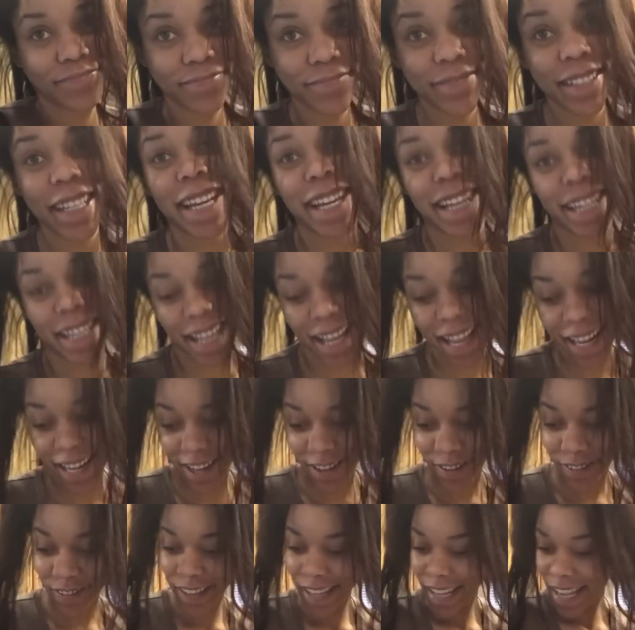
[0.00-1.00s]
Yeah, I
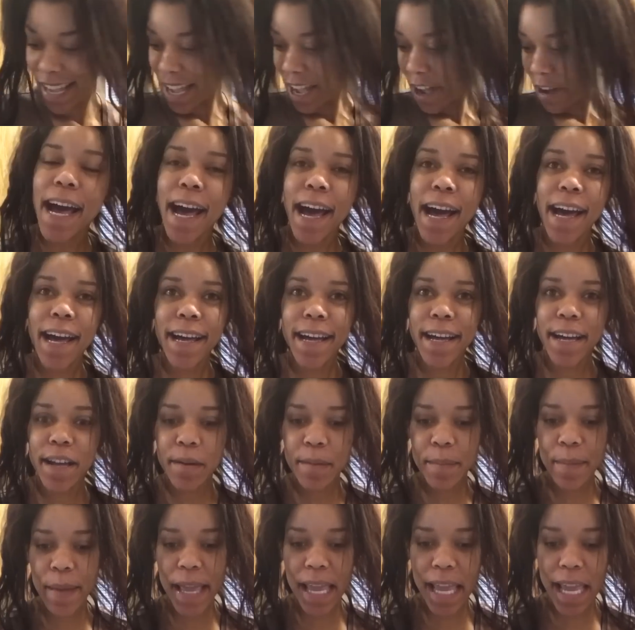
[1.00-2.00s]
know.
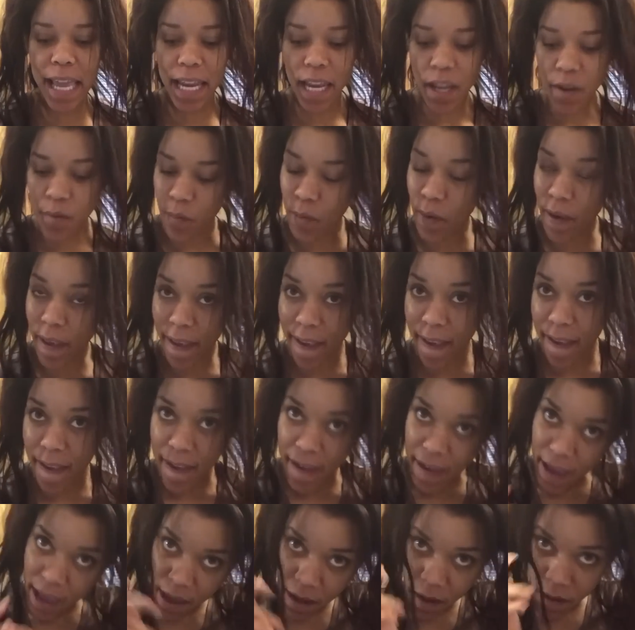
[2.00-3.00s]

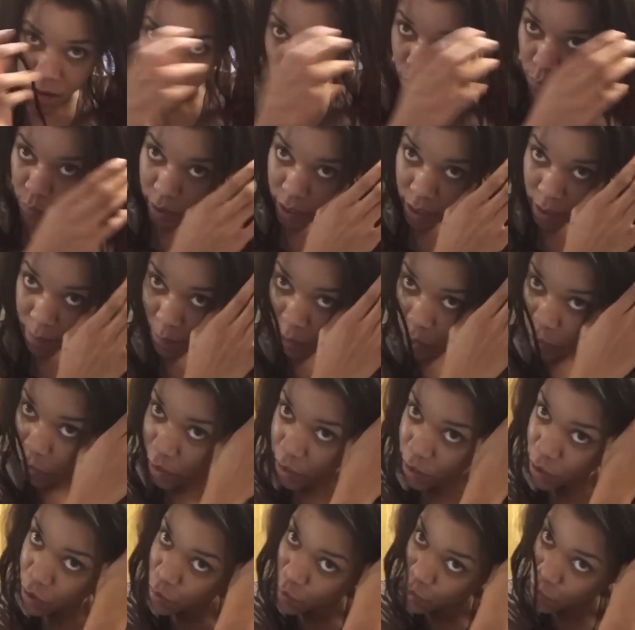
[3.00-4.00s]
Anyway, what I'm
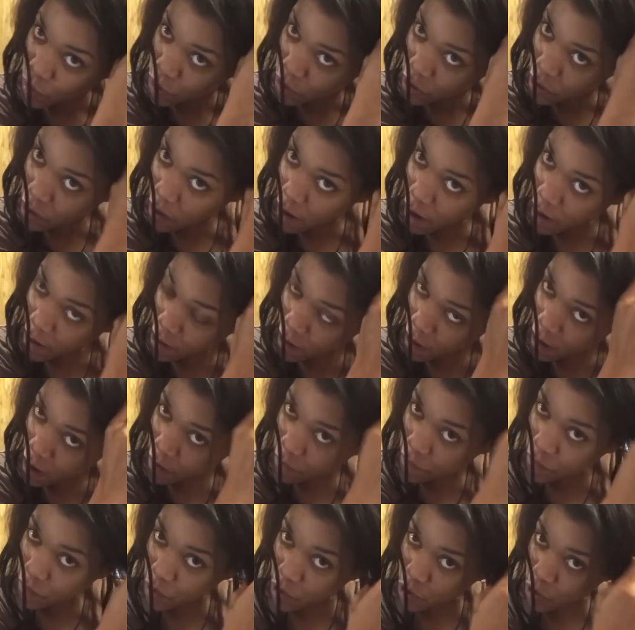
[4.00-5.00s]
going to start
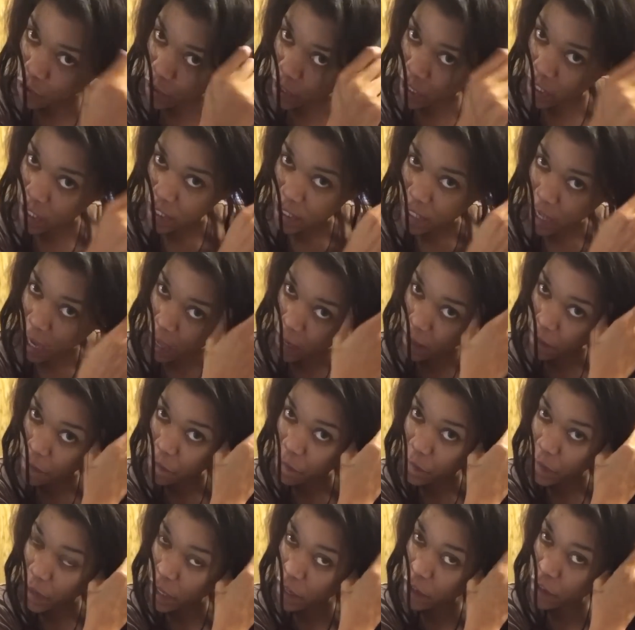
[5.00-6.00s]
off doing is kind of
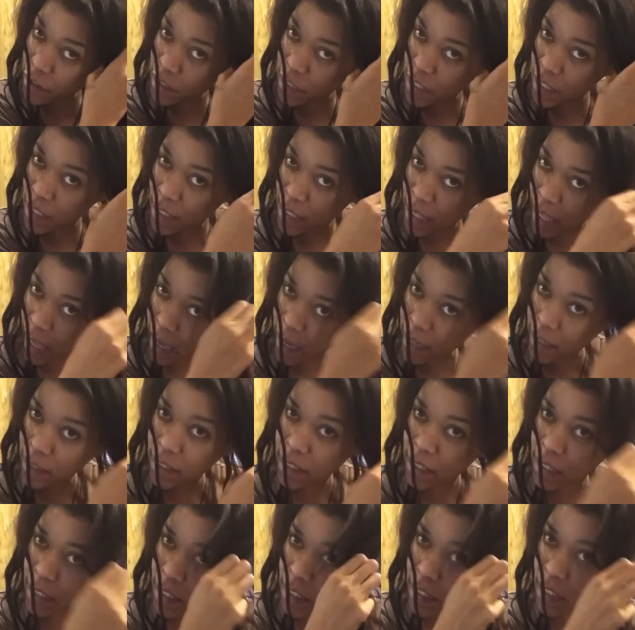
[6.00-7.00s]
finger
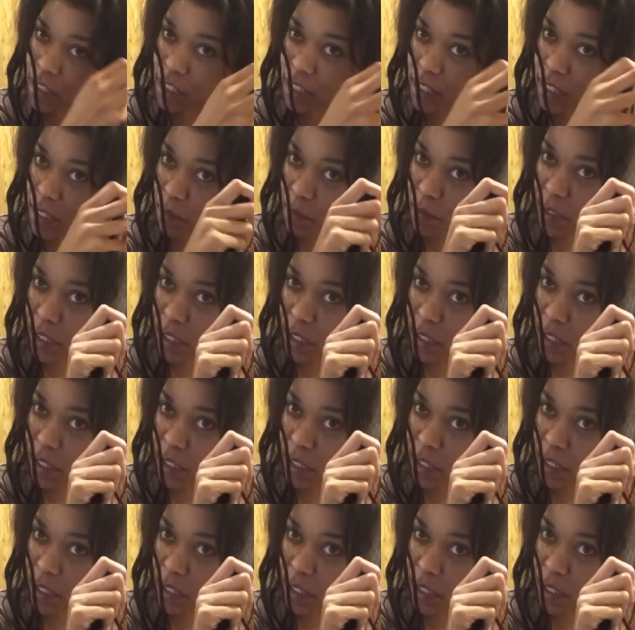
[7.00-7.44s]
detangling it just